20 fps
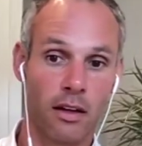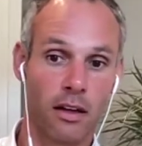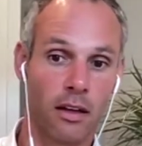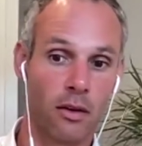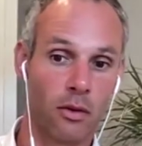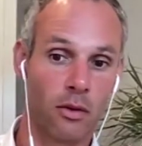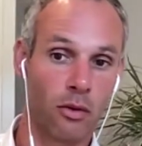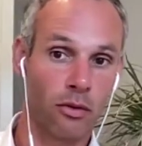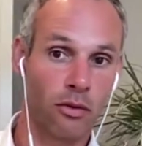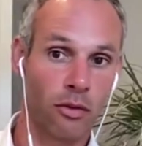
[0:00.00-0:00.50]

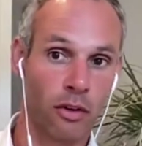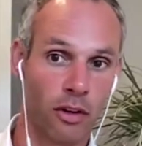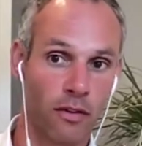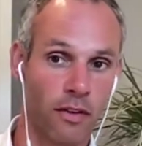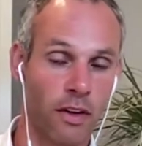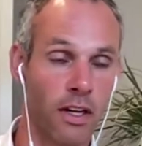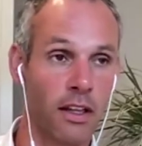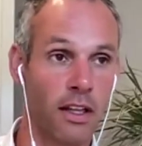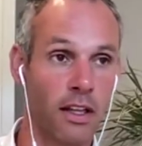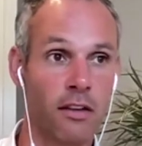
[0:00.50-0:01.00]
and also the
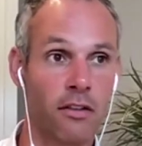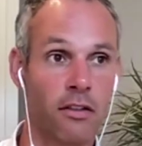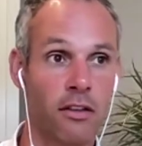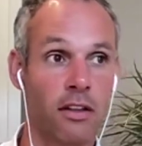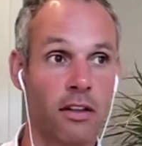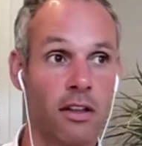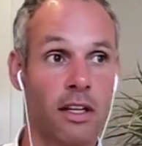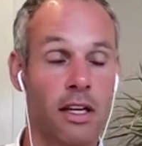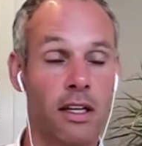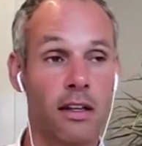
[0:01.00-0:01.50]

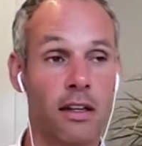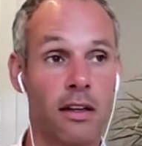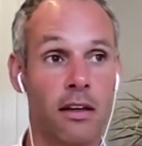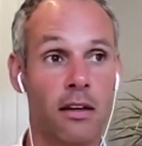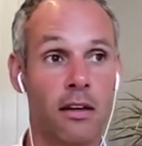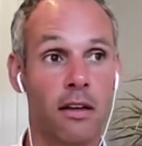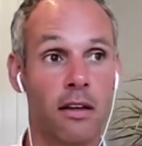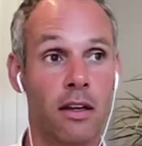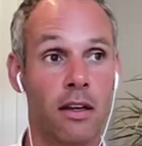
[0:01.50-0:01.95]
validation data.